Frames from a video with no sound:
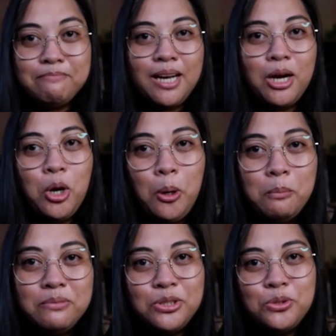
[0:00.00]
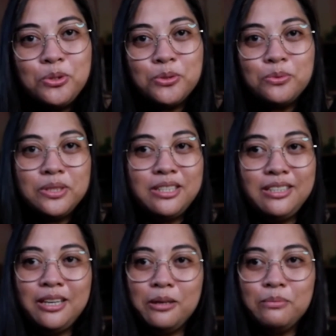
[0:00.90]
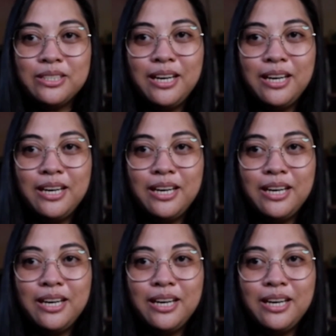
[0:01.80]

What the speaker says: I hope this really helps